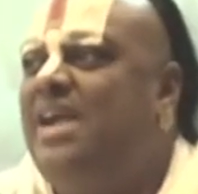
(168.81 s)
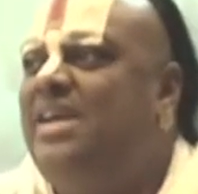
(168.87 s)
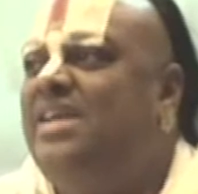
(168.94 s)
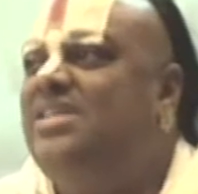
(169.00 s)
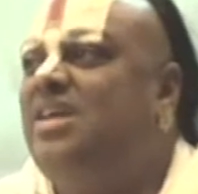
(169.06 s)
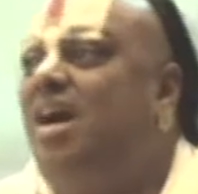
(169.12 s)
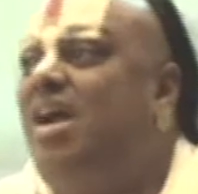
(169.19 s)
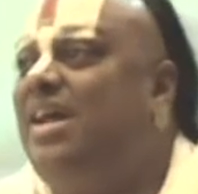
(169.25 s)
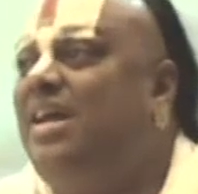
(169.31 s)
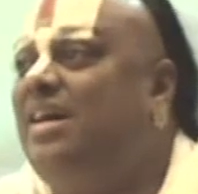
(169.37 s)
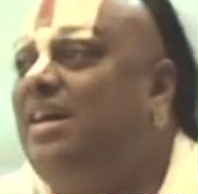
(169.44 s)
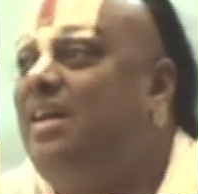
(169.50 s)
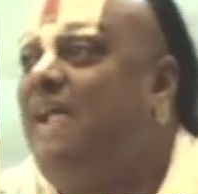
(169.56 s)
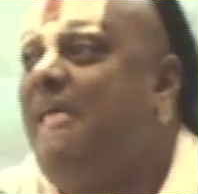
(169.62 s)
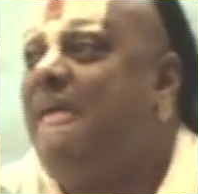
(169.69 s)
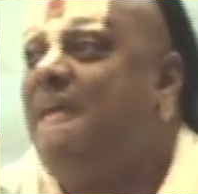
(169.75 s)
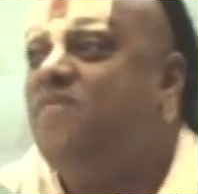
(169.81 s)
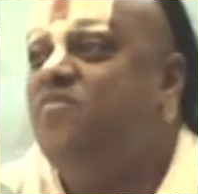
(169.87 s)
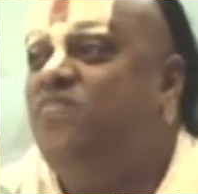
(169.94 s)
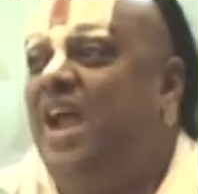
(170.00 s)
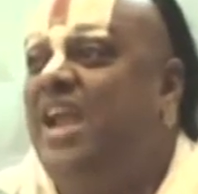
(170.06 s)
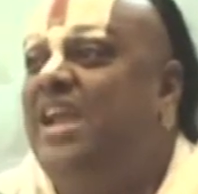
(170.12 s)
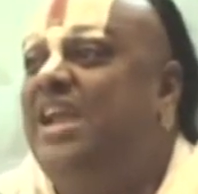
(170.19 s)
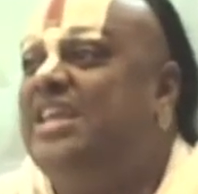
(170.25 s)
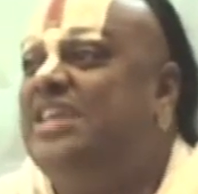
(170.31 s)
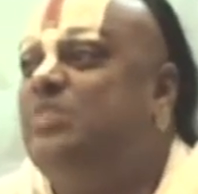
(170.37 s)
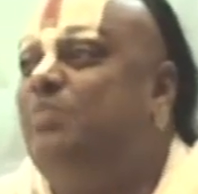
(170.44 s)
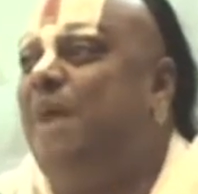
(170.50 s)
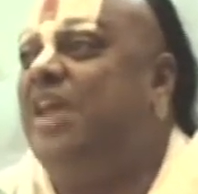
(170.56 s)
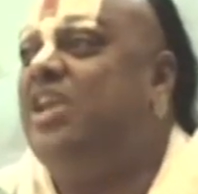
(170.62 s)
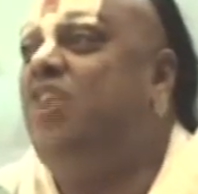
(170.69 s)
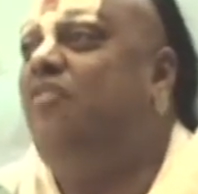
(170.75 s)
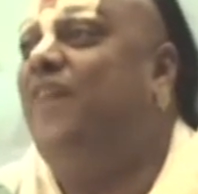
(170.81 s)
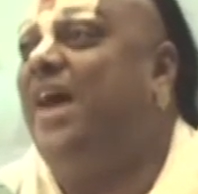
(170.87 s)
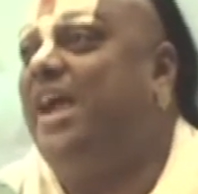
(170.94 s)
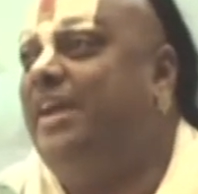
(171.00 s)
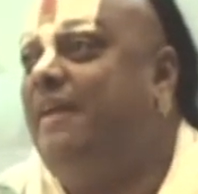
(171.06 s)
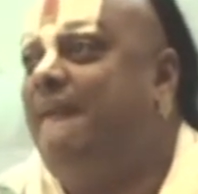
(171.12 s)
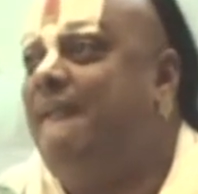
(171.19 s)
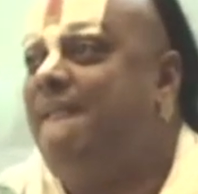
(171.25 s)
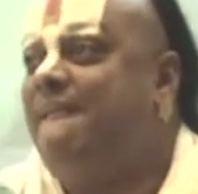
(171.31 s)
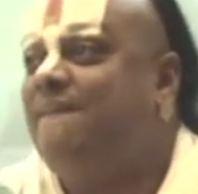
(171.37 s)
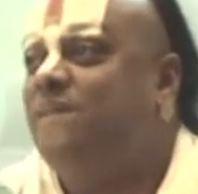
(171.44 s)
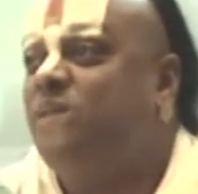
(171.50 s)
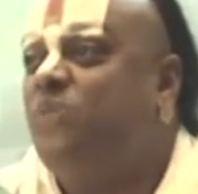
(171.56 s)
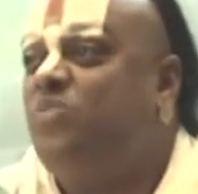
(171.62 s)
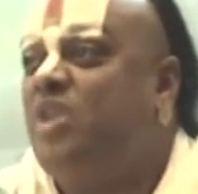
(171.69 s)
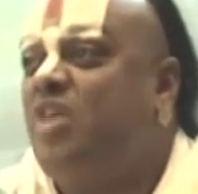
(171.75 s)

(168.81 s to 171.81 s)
And disorder, when it is magnified,